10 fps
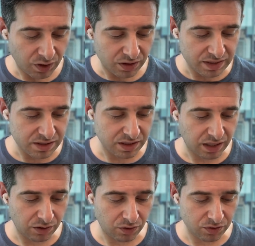Let's see,
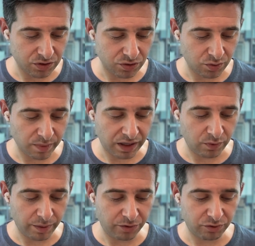I'll go to my
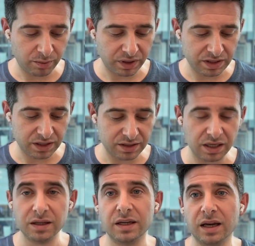Web3 Minting
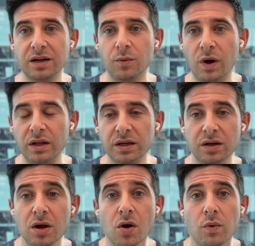Delegate wallet,
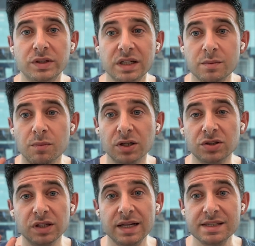which has much
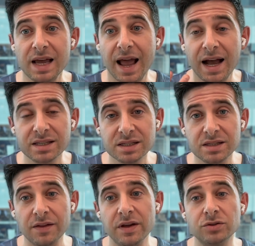less assets
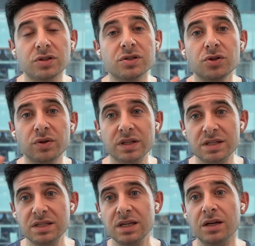on there just so you can
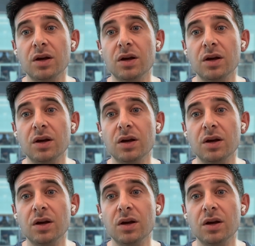see